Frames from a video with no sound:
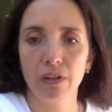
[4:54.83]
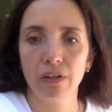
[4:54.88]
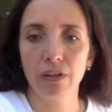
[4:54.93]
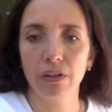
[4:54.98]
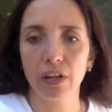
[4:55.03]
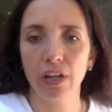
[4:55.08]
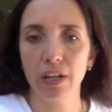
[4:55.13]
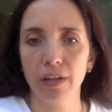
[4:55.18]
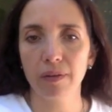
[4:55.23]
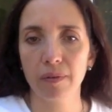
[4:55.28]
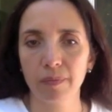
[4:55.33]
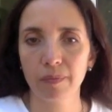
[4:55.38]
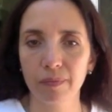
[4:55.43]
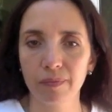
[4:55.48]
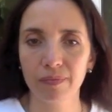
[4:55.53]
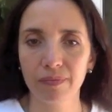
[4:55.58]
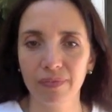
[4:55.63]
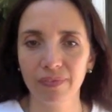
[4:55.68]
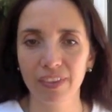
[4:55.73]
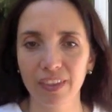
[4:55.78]
Okay,
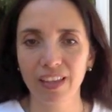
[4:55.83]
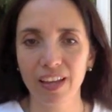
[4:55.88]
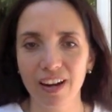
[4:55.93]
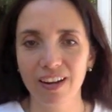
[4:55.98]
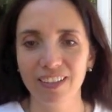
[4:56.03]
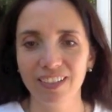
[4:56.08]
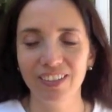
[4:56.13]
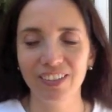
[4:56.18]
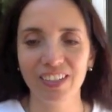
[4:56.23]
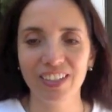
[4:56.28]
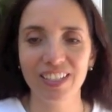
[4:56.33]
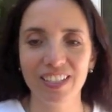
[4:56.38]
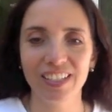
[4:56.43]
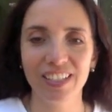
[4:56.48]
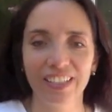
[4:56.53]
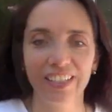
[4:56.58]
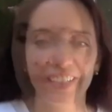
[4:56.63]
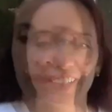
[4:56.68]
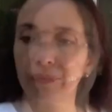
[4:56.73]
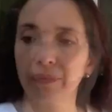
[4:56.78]
there, you can
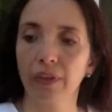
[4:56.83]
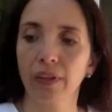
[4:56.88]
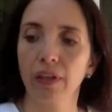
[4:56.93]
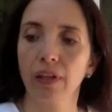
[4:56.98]
see it now.